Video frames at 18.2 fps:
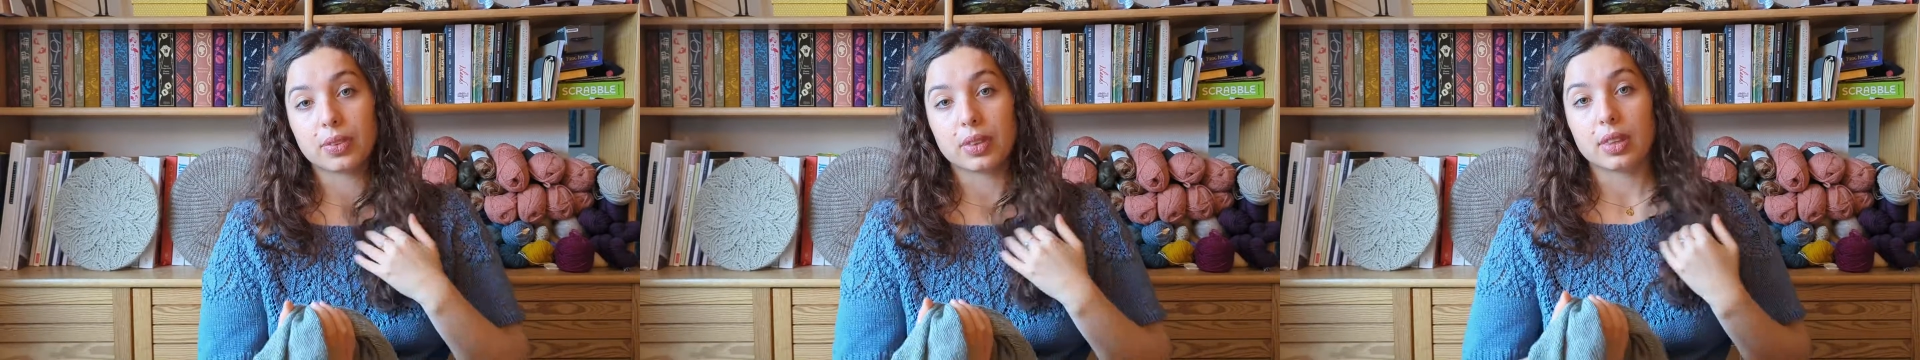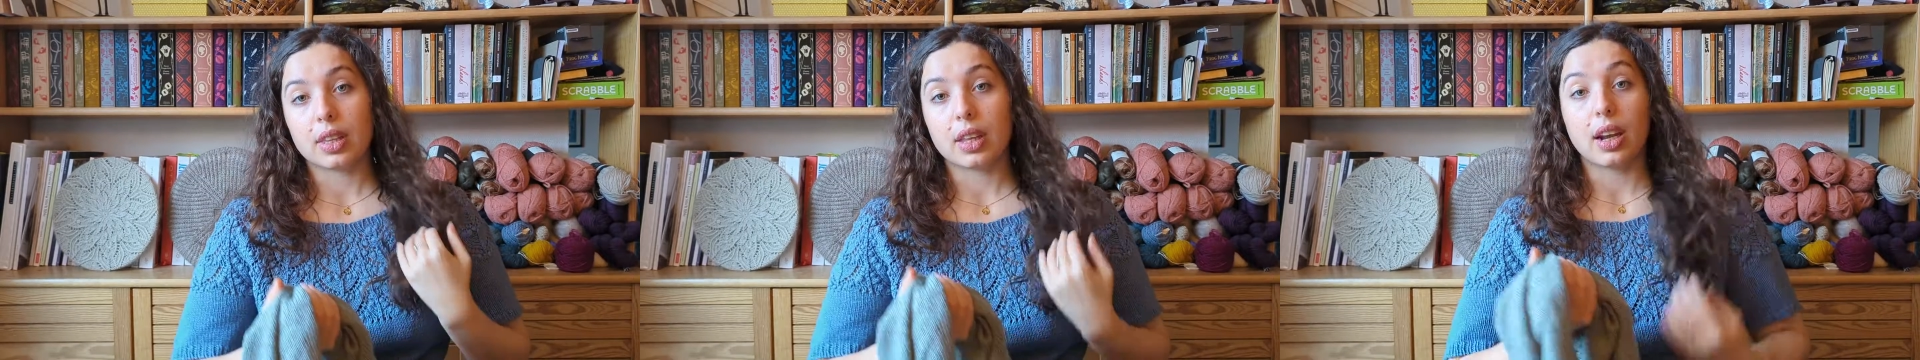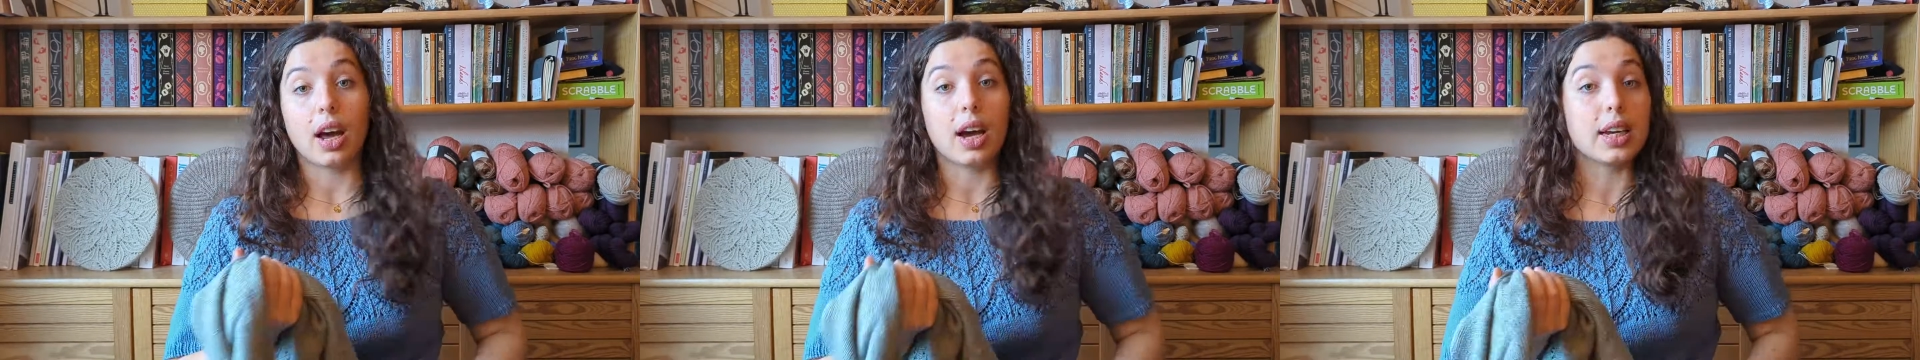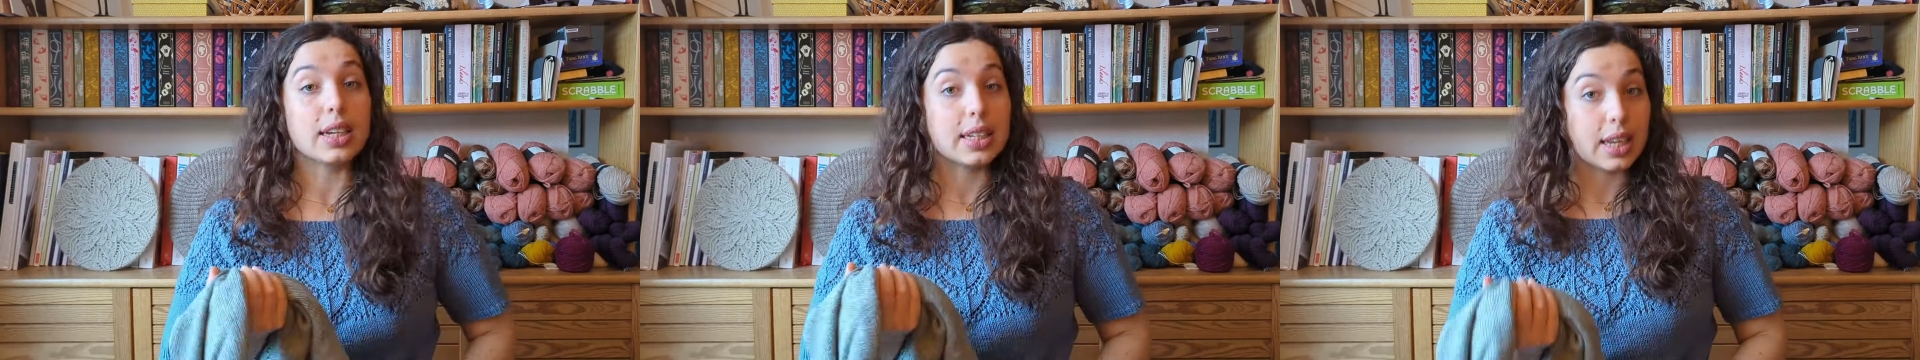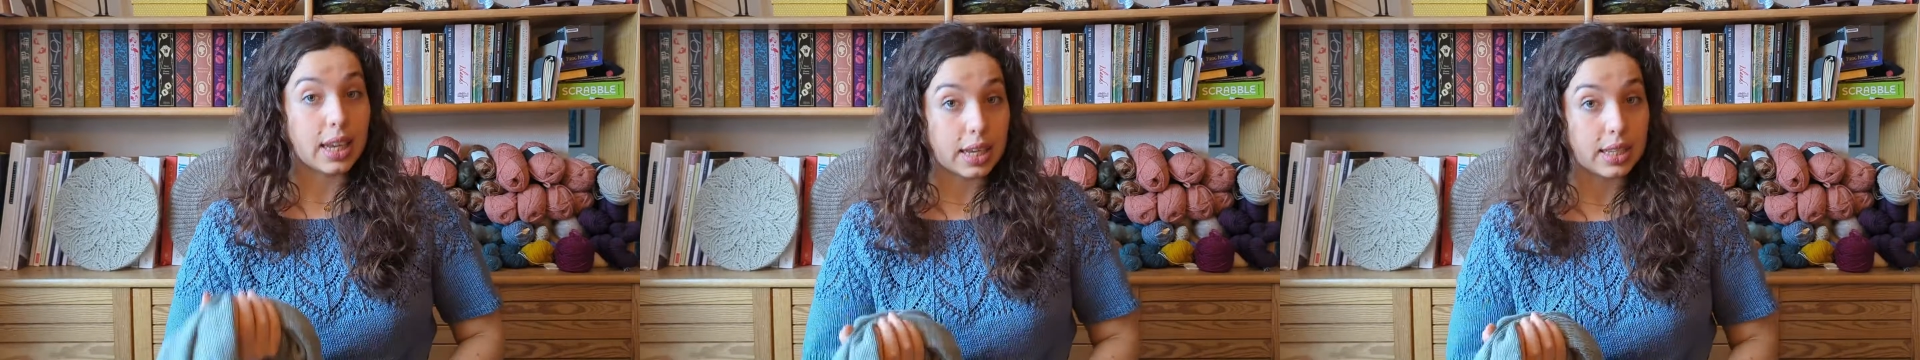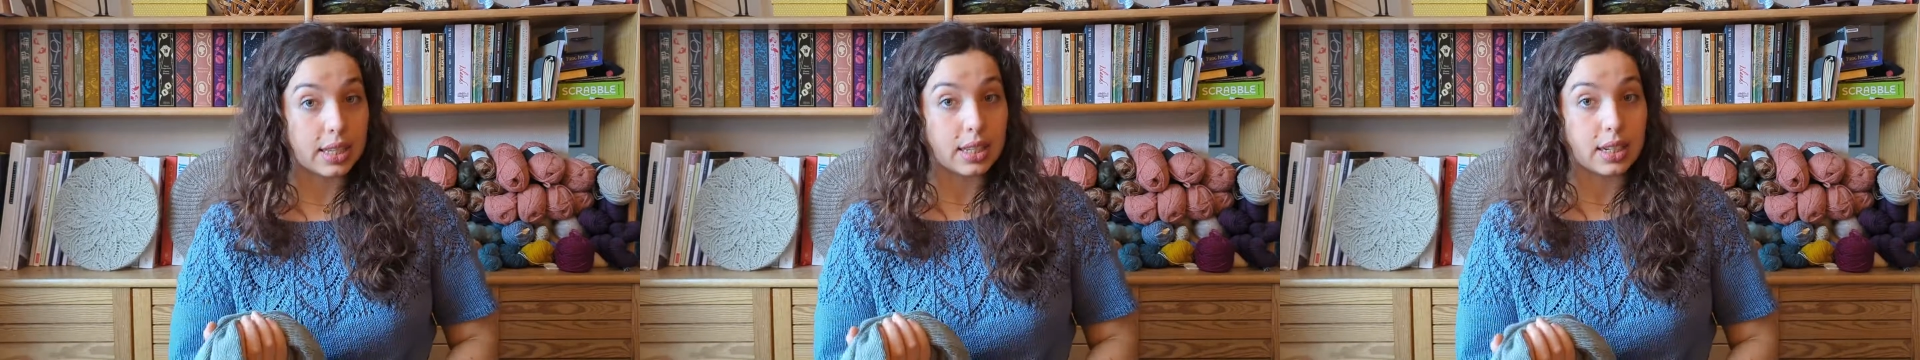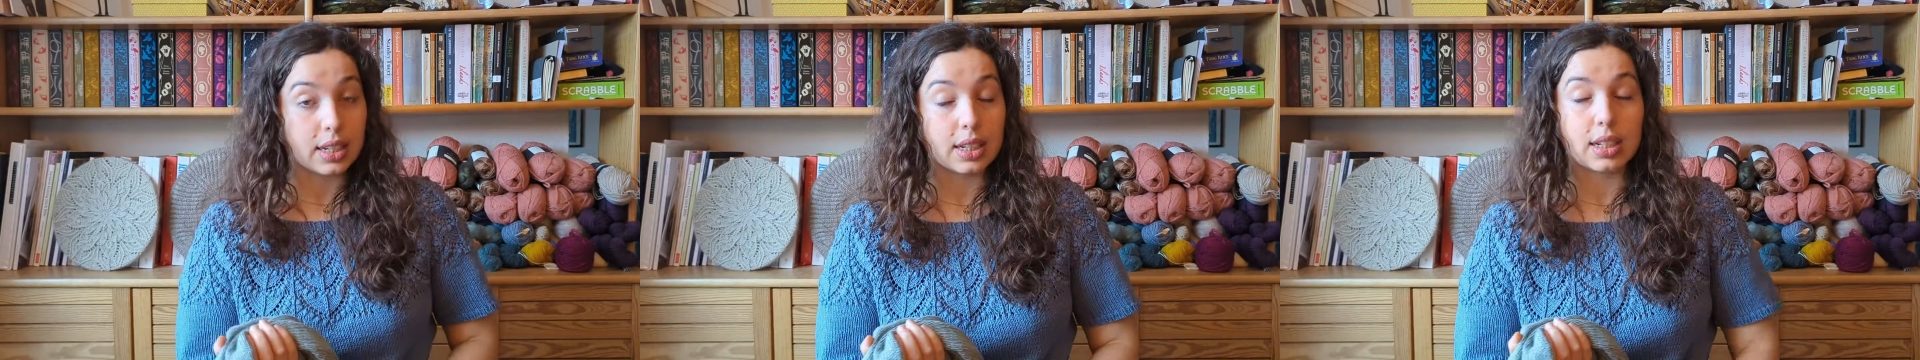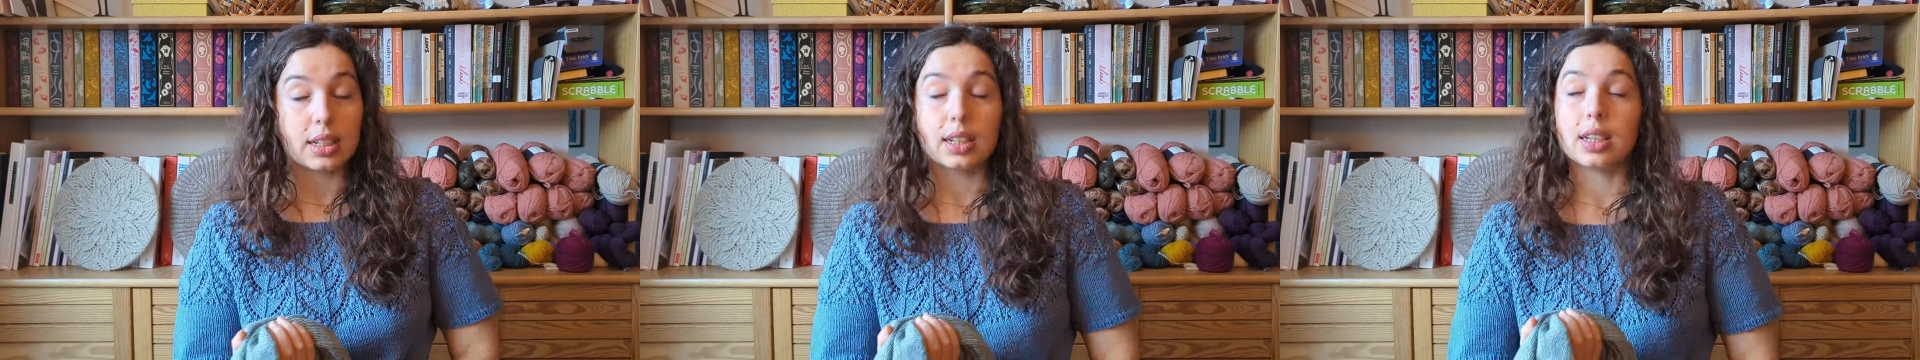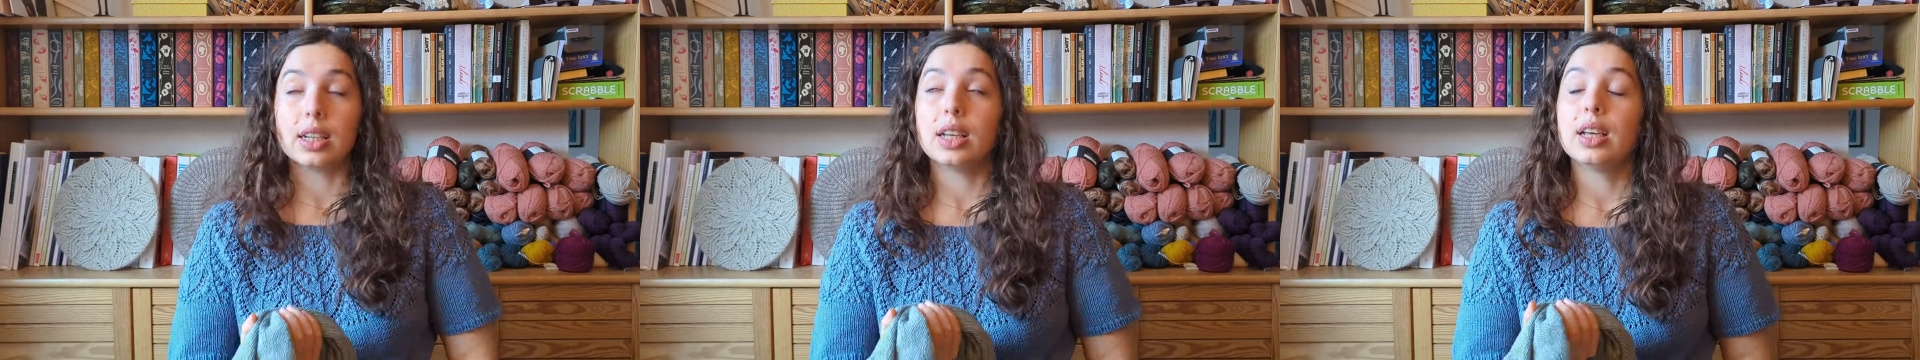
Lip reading: that I tested